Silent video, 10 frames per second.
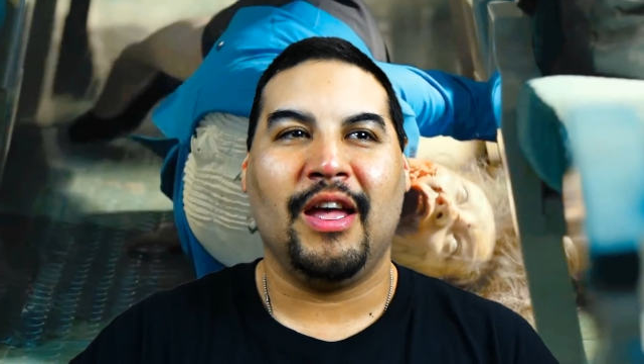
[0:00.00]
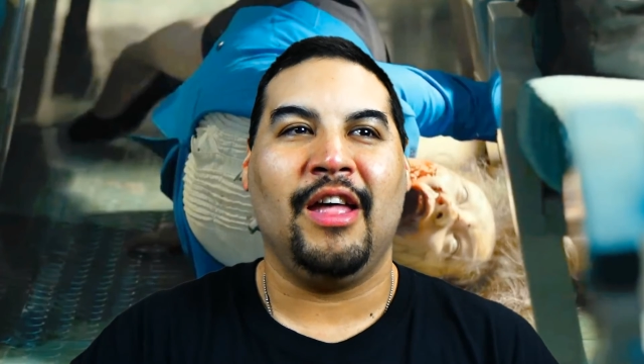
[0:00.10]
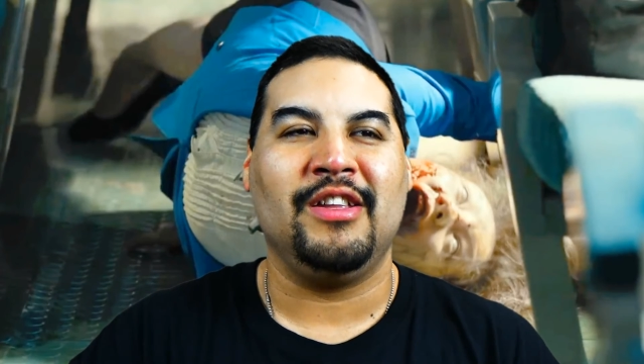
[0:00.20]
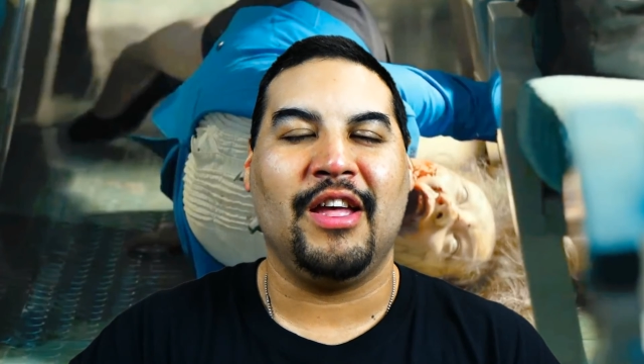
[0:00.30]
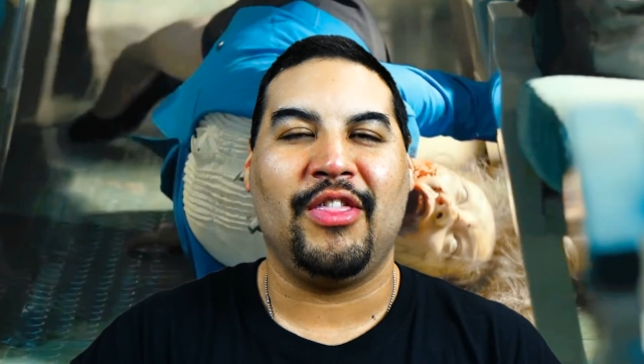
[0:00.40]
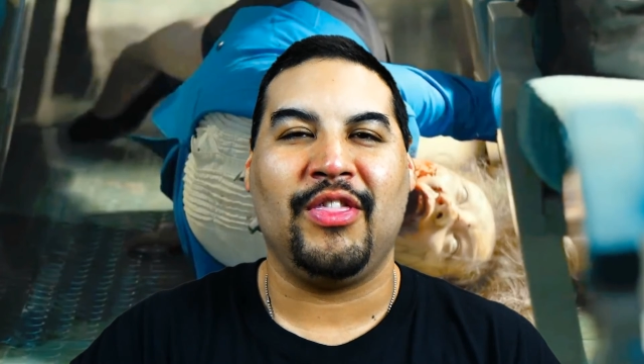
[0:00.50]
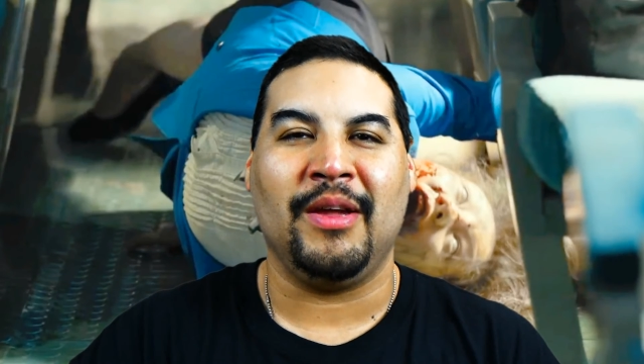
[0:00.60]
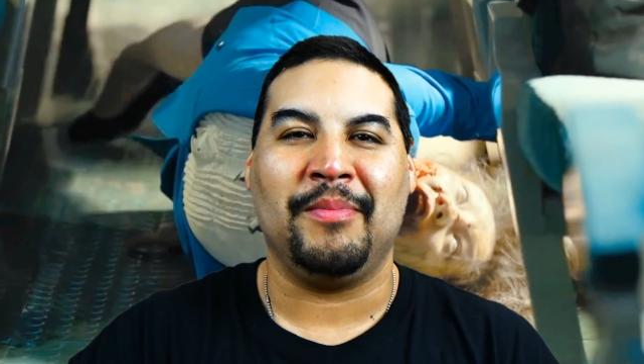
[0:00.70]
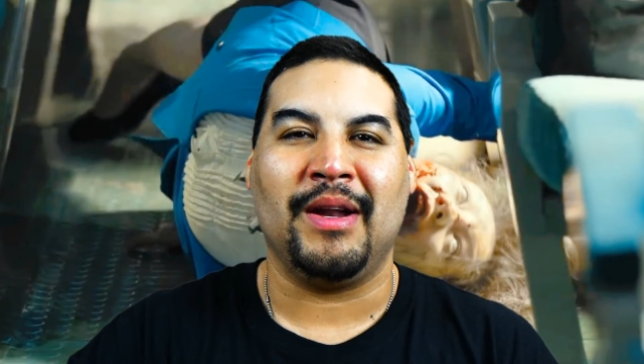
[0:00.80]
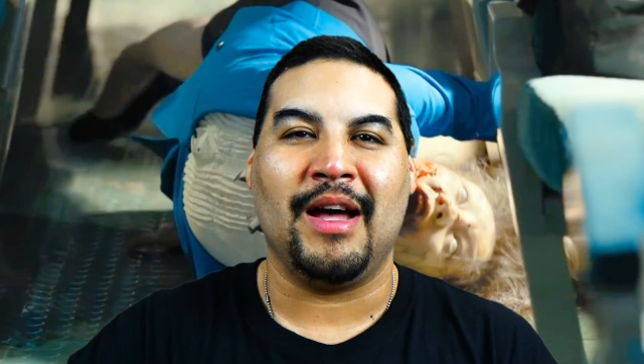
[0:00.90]
any other thing.
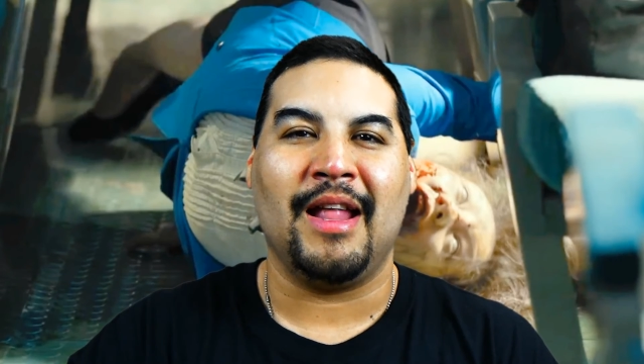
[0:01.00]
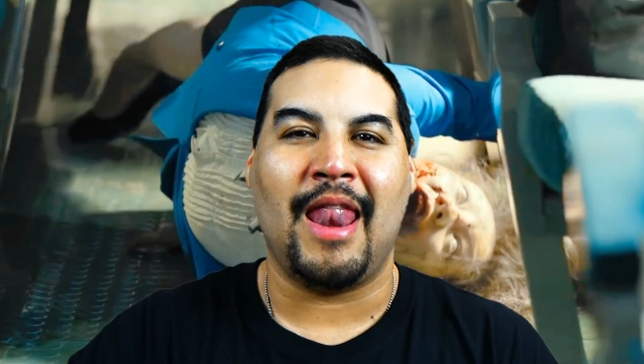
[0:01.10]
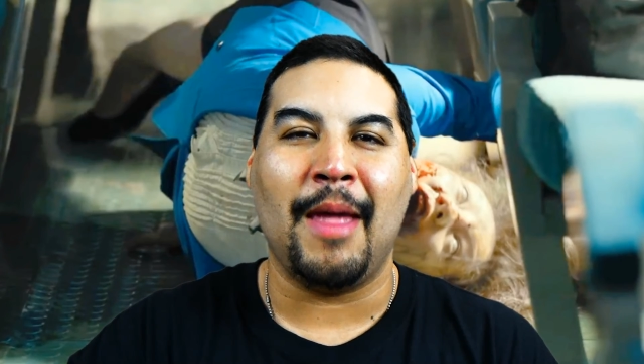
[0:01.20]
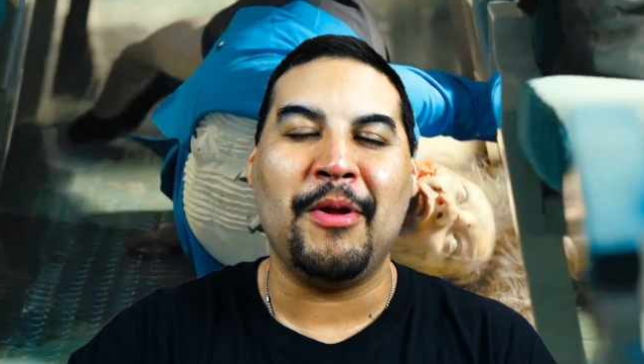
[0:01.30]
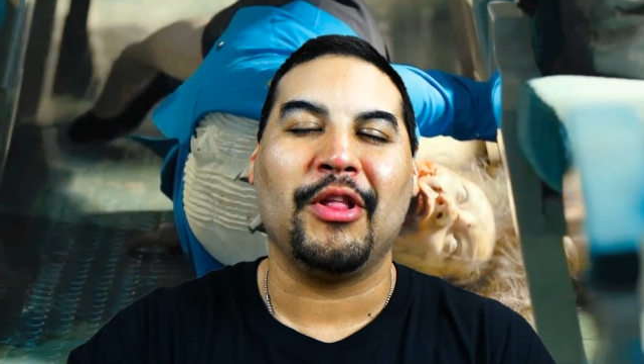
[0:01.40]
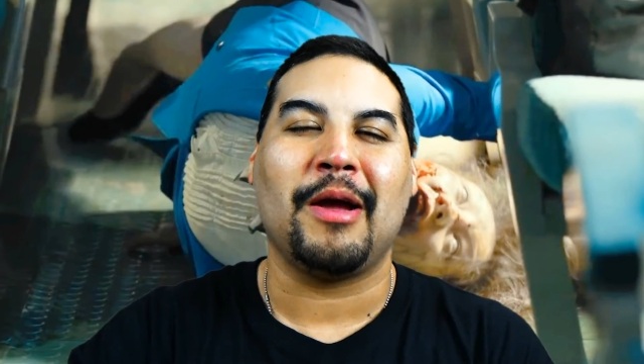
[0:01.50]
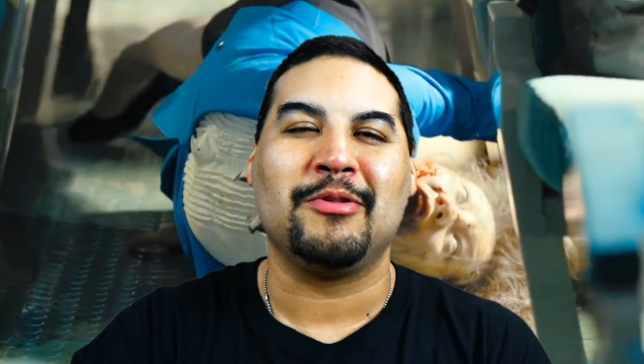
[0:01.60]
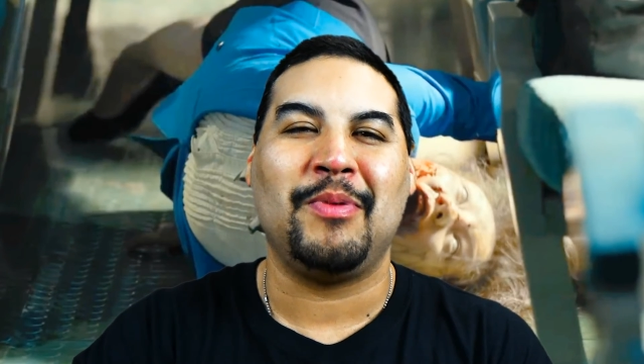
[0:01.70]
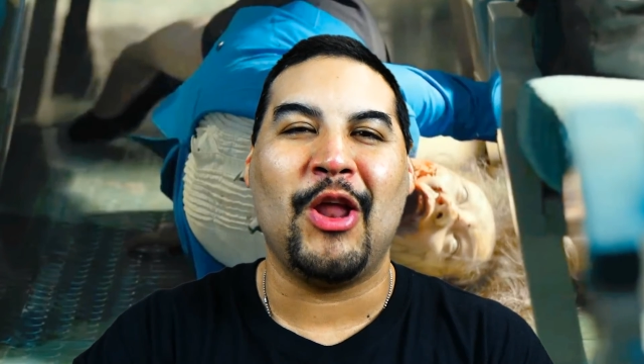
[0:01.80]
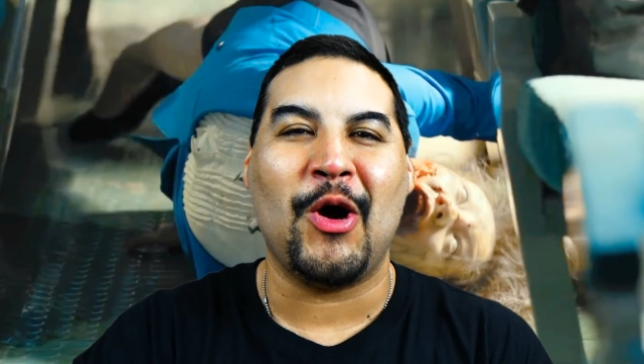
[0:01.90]
But uh, let me know in the
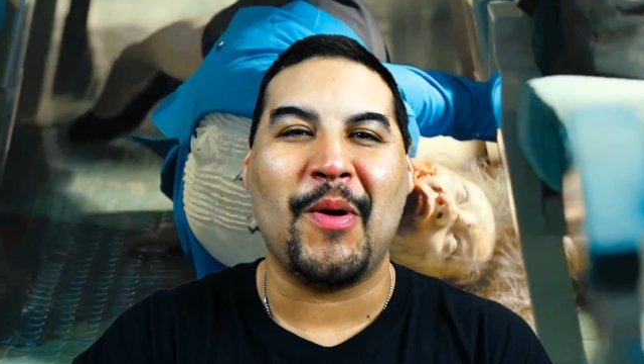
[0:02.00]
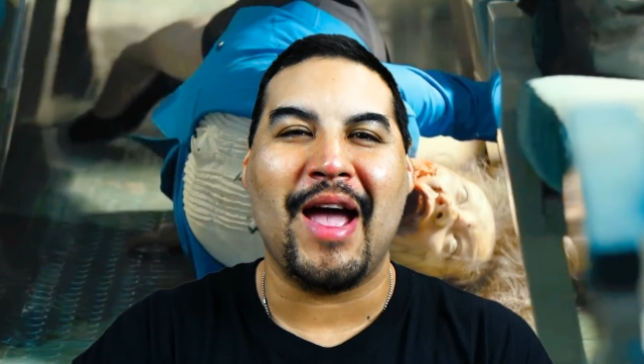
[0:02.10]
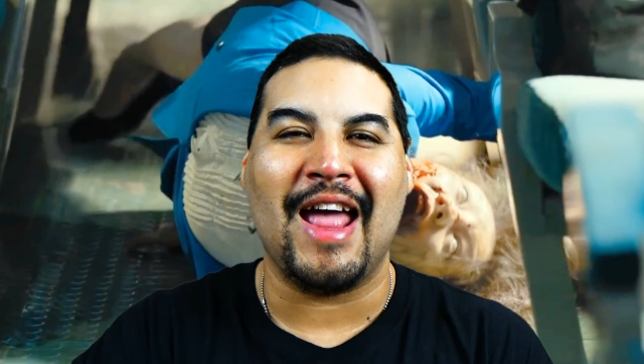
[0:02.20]
comments below,